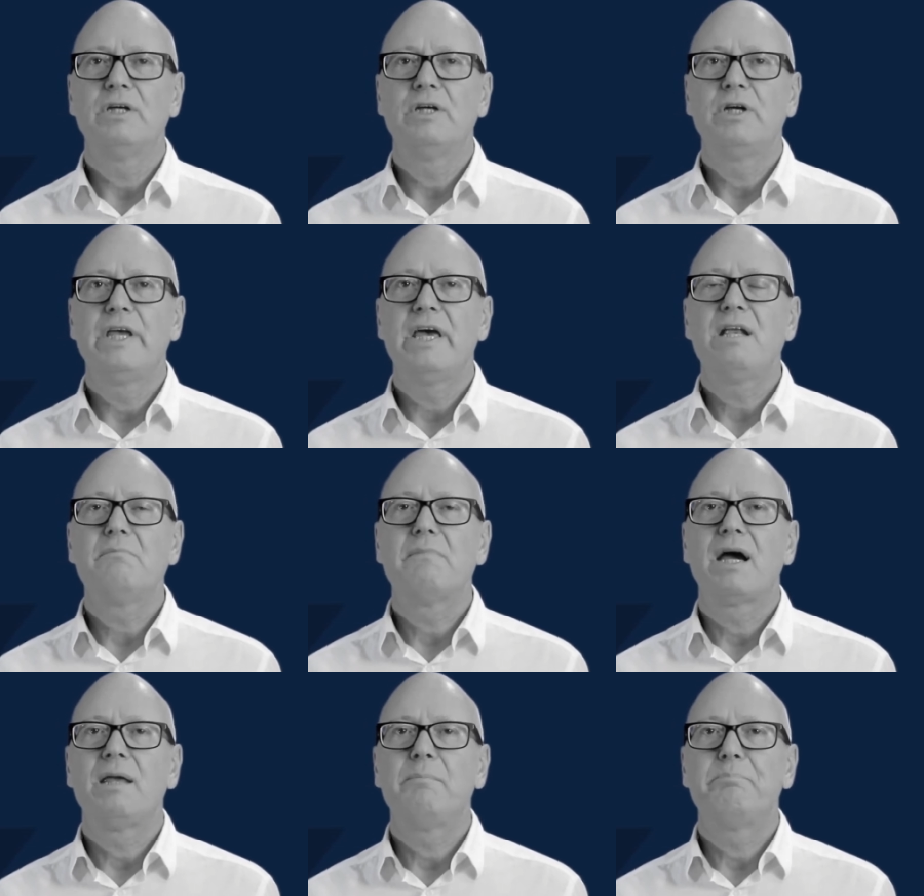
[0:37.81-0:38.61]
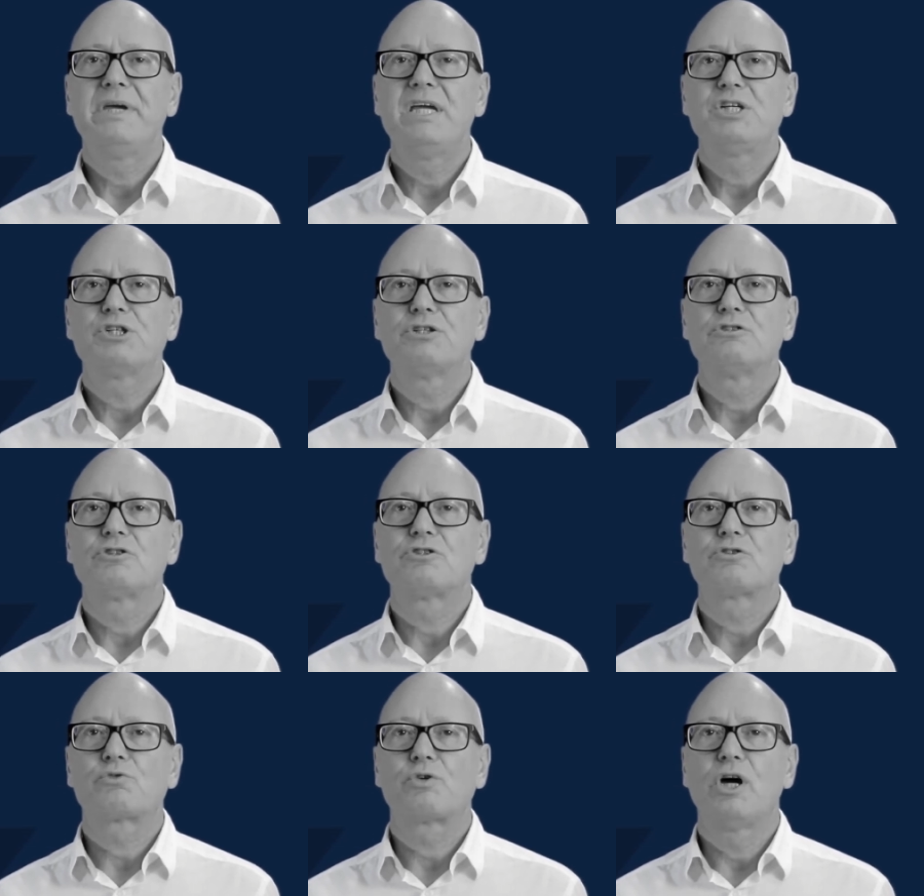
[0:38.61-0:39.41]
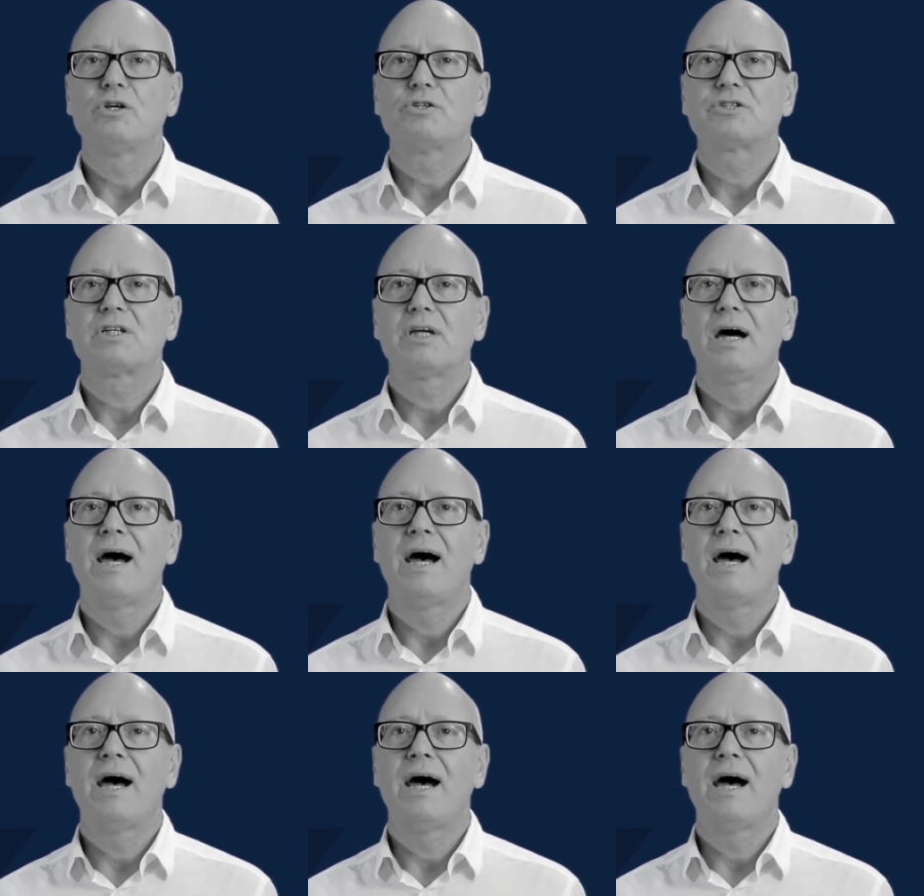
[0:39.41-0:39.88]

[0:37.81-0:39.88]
To gain my patient's trust,